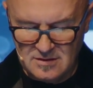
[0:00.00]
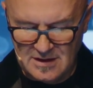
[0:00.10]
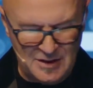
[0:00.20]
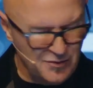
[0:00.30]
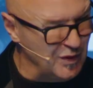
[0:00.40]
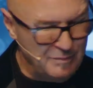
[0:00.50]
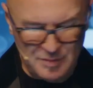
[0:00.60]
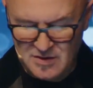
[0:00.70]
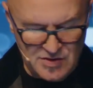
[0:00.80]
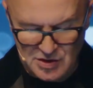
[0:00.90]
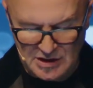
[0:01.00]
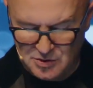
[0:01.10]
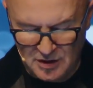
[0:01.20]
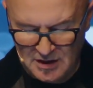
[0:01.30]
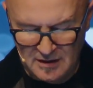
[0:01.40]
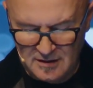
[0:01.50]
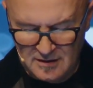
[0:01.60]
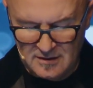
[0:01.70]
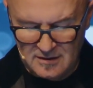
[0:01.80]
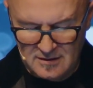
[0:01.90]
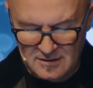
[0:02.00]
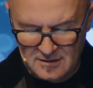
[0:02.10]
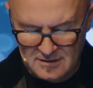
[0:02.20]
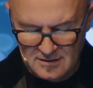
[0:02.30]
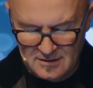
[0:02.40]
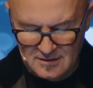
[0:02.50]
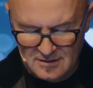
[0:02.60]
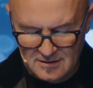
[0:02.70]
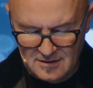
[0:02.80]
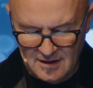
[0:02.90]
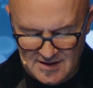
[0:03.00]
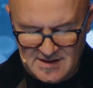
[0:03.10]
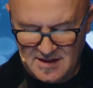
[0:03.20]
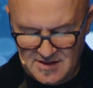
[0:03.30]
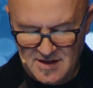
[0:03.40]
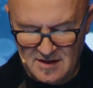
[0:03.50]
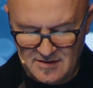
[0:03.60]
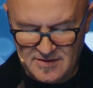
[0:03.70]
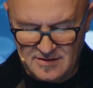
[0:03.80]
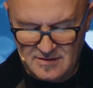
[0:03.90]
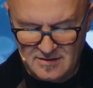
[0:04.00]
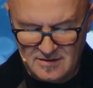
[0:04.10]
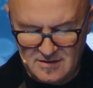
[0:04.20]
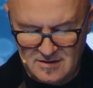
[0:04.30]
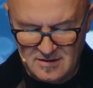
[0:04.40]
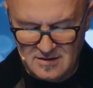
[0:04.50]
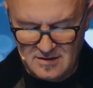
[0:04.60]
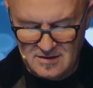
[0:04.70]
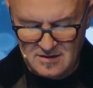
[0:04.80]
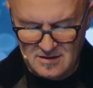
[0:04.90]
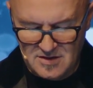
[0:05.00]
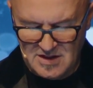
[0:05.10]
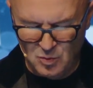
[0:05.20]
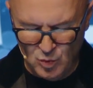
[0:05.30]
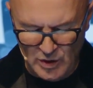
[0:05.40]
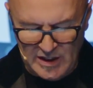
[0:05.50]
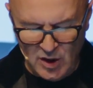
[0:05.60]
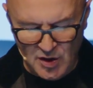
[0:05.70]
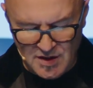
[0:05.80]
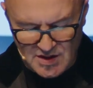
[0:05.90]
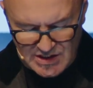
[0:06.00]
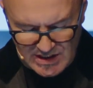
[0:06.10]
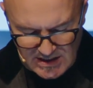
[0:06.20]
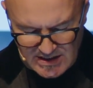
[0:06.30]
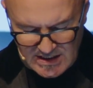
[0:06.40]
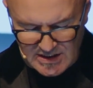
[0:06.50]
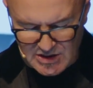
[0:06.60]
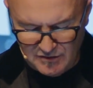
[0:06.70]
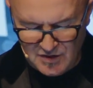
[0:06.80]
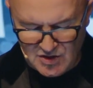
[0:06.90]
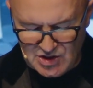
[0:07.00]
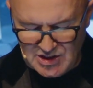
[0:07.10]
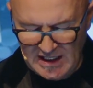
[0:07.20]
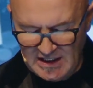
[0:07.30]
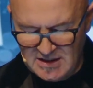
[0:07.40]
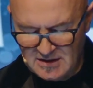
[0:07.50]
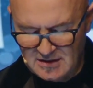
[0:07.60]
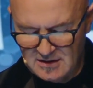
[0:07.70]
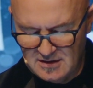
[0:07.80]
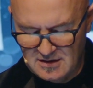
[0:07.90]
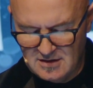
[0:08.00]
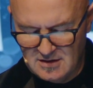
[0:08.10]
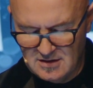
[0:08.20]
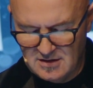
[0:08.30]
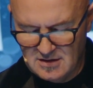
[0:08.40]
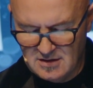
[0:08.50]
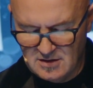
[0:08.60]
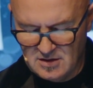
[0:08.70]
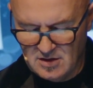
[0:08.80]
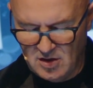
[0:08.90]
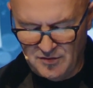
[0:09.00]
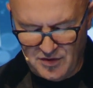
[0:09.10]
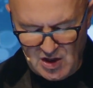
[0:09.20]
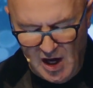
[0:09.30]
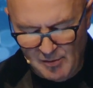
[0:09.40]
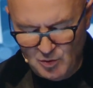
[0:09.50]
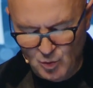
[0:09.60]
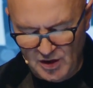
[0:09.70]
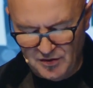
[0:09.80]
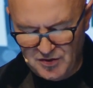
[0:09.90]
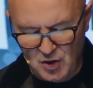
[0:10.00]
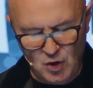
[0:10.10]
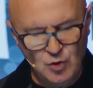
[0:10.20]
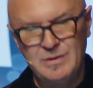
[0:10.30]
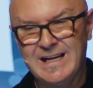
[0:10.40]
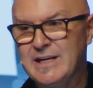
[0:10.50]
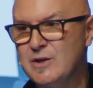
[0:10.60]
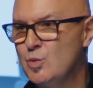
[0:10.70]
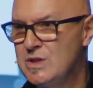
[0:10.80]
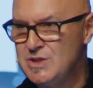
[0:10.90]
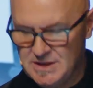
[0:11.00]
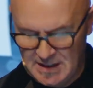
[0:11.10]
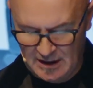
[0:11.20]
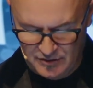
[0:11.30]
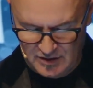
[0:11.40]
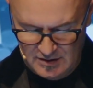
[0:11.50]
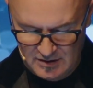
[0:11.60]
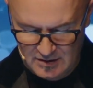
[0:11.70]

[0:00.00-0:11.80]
And in Philippians 3:20, it says this, that we are the citizens of the state, of the commonwealth, the homeland, which is heaven.